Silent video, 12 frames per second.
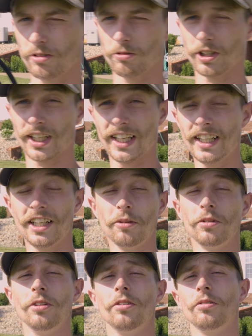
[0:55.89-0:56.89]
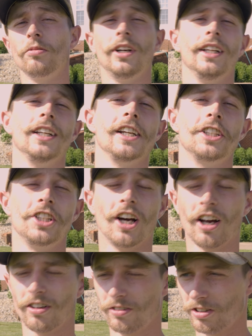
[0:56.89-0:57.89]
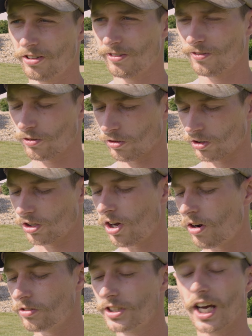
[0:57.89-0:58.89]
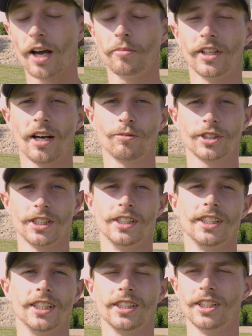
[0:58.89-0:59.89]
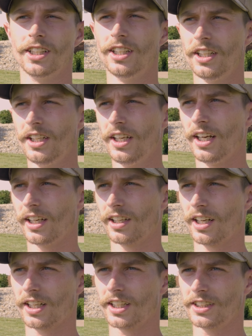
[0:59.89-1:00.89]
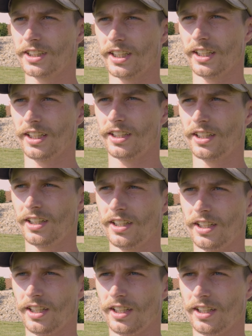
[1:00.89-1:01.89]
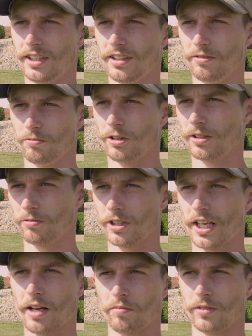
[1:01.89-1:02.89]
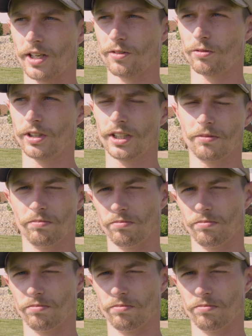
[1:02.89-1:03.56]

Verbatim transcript: what I ended up doing in the way that I shot for a long time and I was consistent. And like I said, it what what happened never really